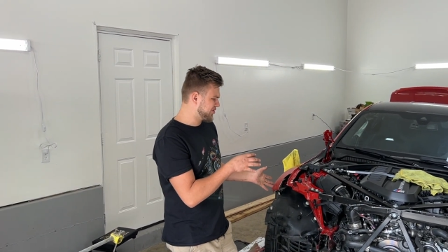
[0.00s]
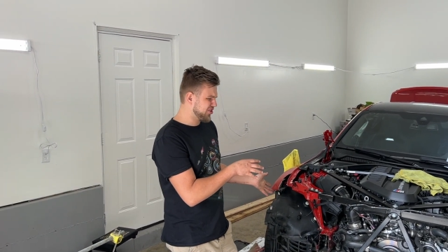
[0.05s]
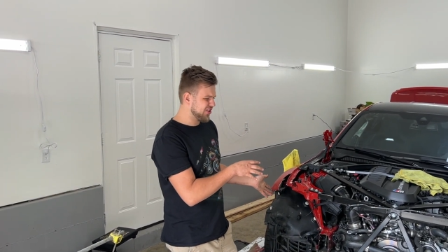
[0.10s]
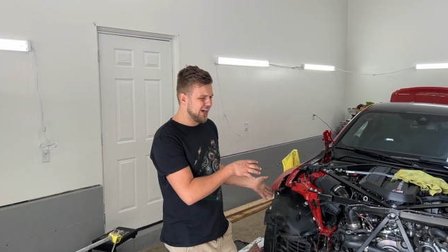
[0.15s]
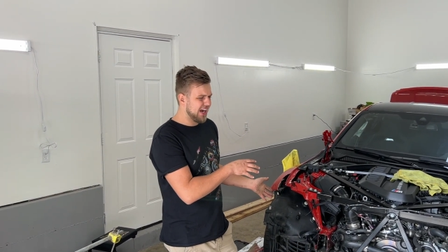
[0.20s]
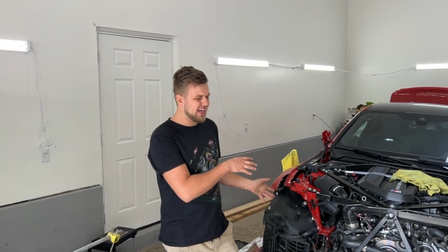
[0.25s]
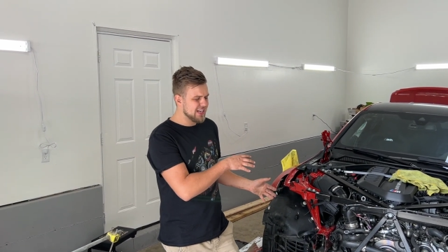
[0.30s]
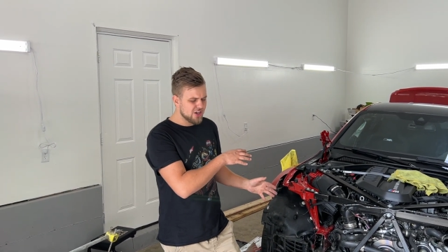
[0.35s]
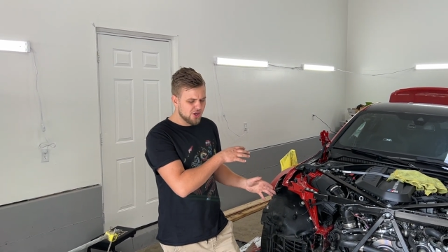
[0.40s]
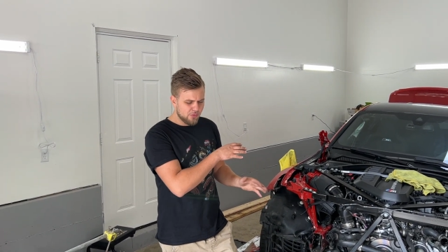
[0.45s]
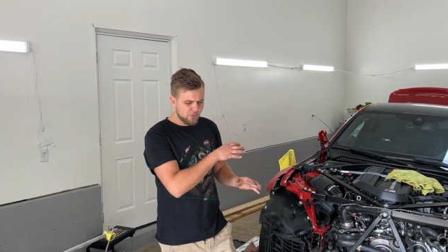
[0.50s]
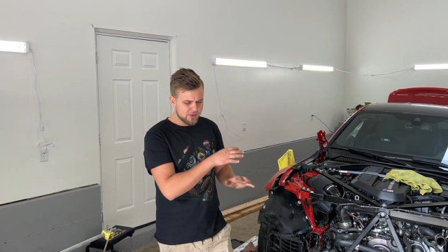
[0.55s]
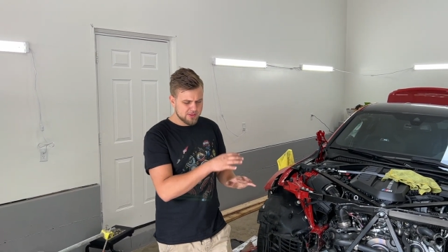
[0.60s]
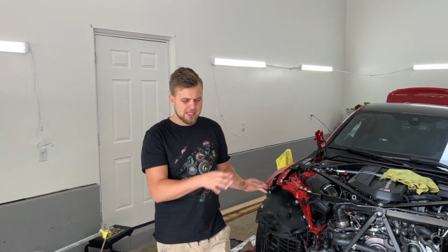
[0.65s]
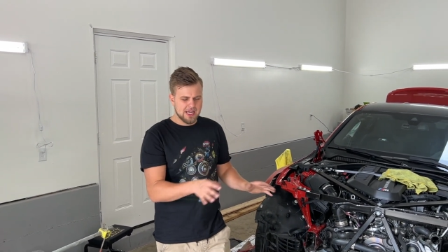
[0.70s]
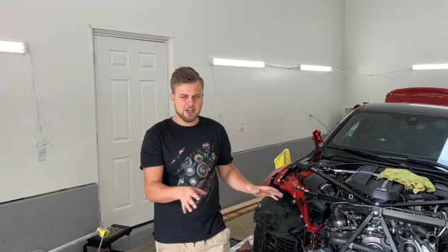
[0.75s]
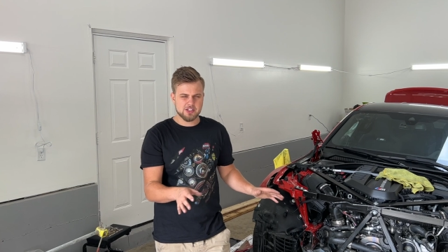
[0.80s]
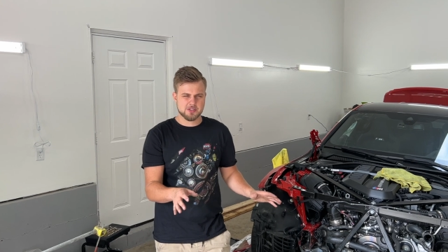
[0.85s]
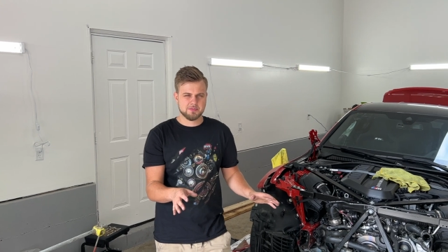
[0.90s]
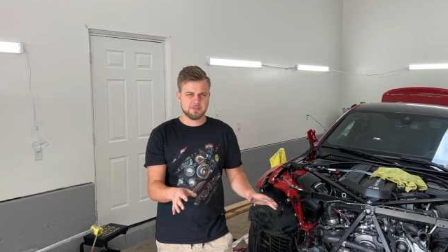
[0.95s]
I know
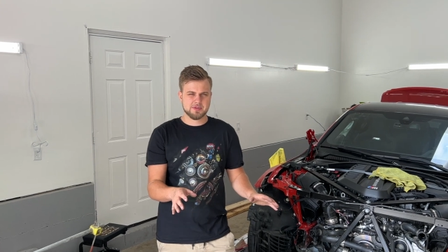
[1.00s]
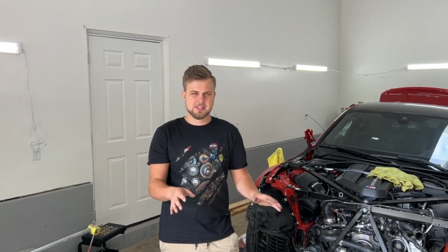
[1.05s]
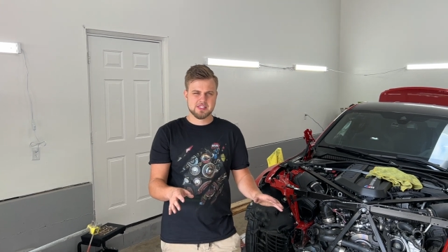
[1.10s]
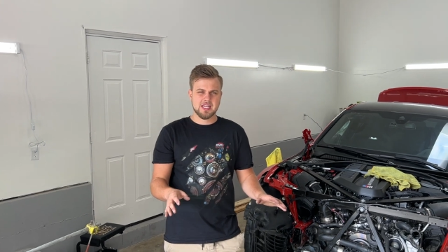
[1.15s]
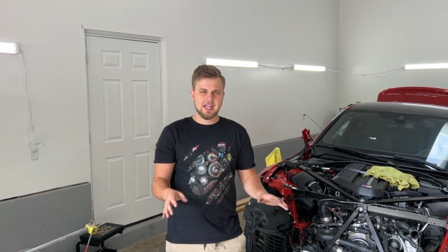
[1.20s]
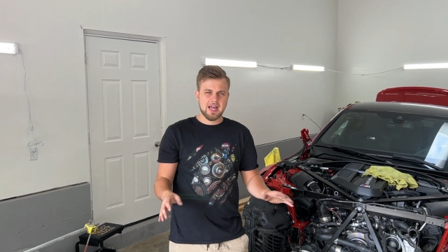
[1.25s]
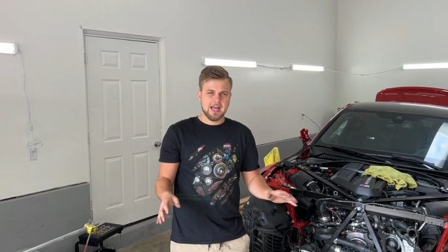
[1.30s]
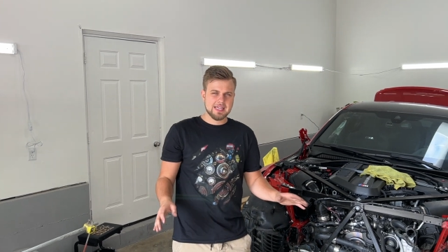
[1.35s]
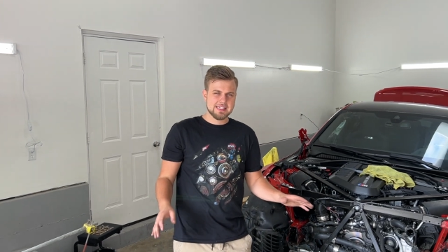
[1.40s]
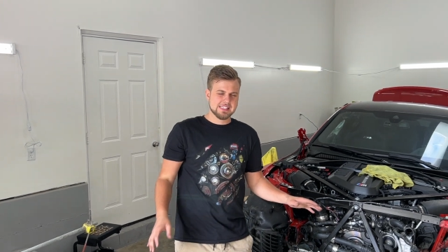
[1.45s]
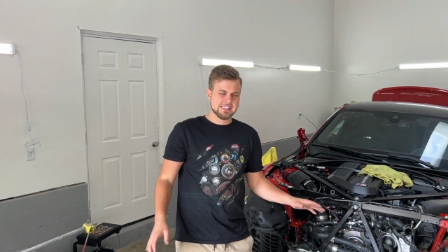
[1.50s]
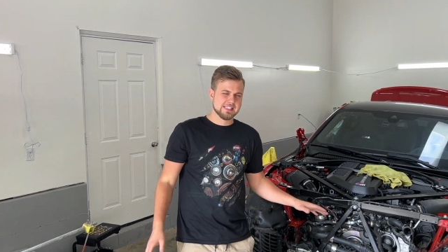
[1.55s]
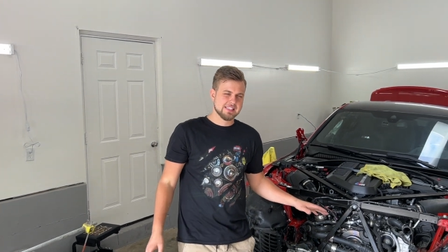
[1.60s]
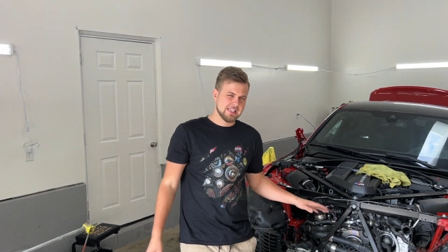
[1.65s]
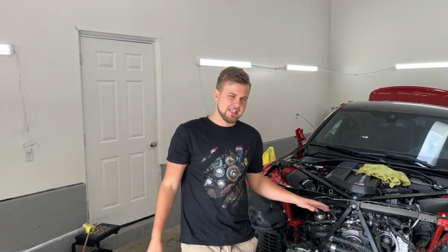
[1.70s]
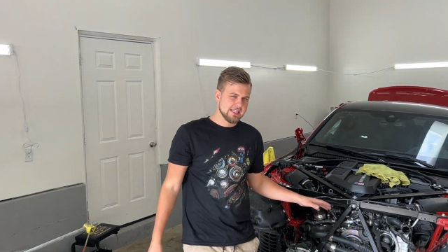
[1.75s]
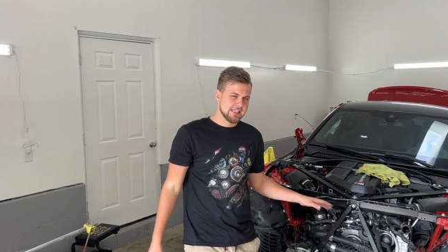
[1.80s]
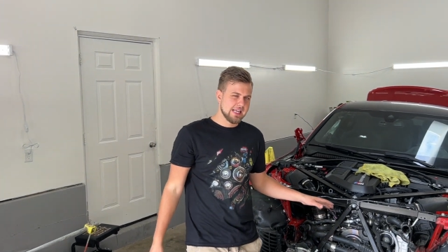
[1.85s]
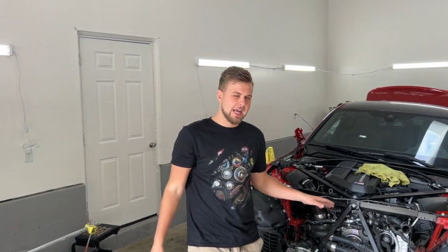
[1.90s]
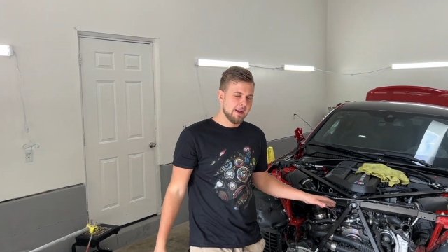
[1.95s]
1,000% I can
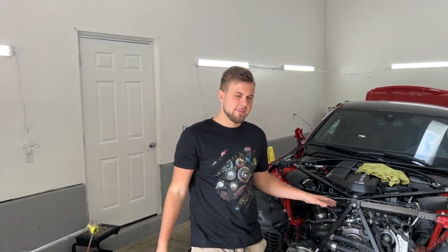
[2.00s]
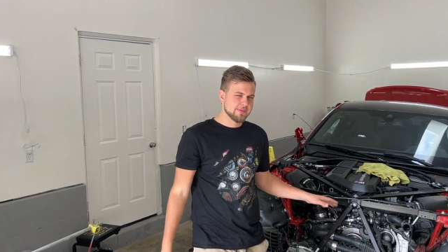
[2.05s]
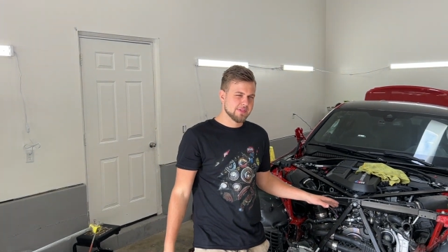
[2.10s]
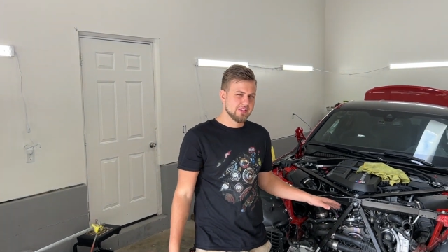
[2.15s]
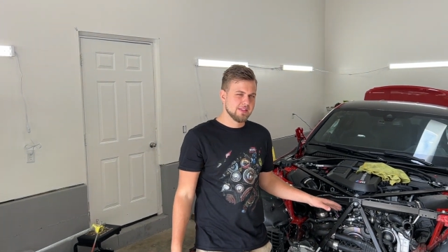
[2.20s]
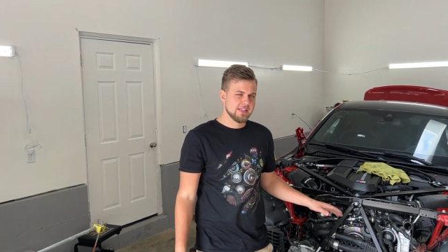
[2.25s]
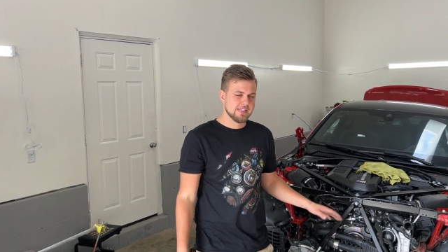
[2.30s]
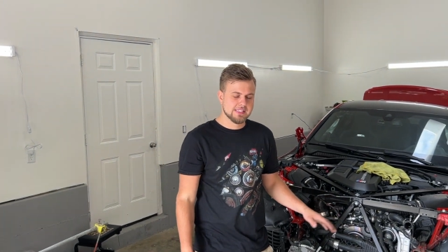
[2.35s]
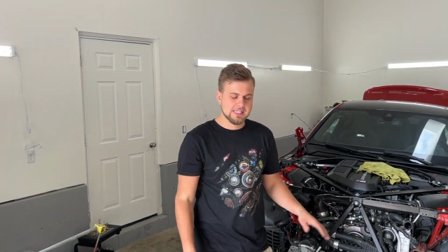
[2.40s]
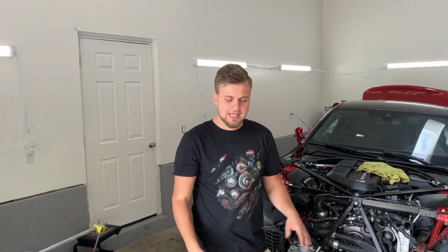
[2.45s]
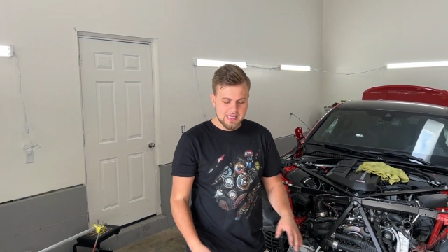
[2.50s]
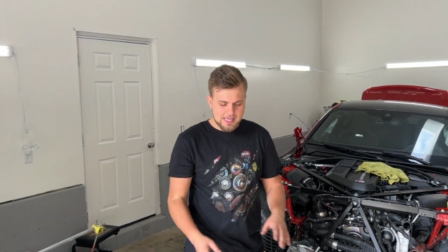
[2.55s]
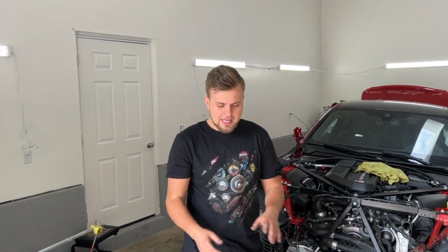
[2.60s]
set gaps on this.